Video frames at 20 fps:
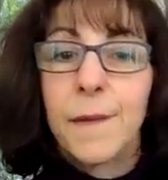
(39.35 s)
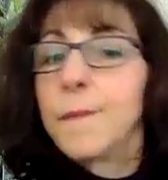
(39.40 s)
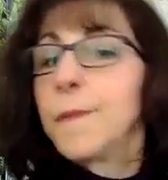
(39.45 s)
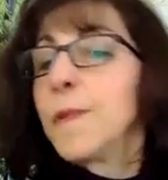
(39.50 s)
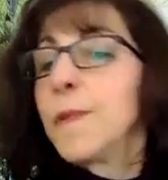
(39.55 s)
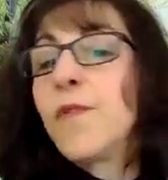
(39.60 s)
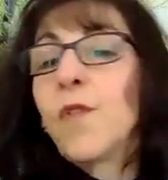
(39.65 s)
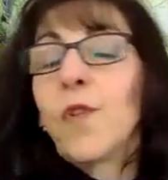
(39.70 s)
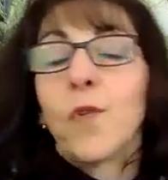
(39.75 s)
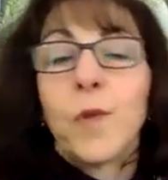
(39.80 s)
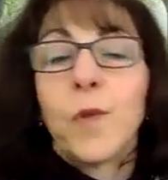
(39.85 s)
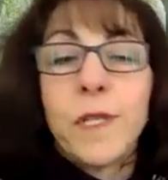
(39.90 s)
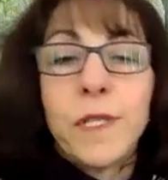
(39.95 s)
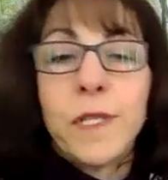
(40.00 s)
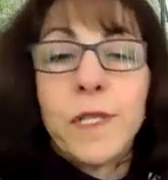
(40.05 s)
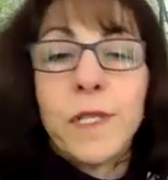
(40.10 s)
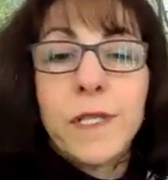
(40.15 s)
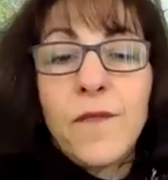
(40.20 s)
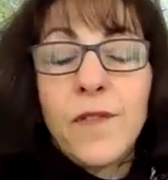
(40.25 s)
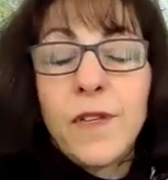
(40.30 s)
before we
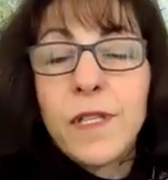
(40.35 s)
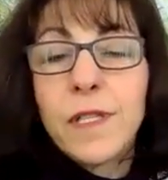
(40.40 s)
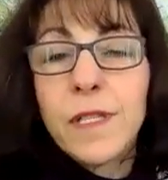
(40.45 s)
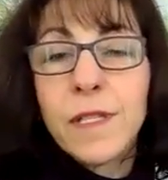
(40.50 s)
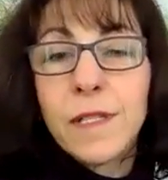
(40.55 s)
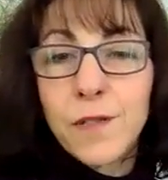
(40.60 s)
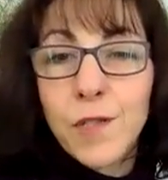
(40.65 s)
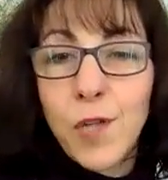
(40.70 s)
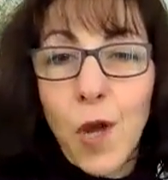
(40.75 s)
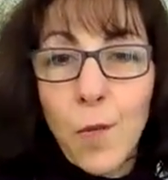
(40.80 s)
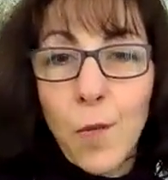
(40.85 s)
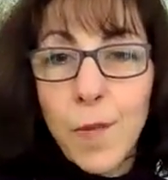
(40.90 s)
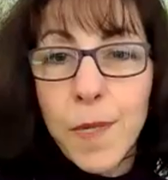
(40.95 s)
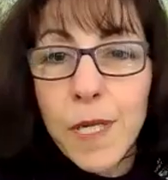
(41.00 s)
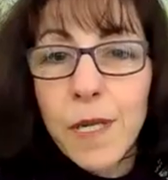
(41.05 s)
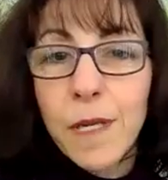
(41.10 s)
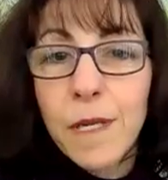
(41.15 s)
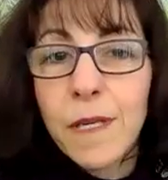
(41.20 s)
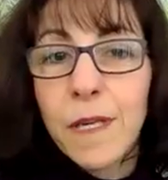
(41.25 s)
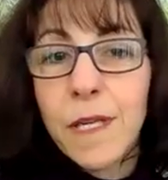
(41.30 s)
dive into the
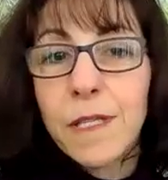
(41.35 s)
topic,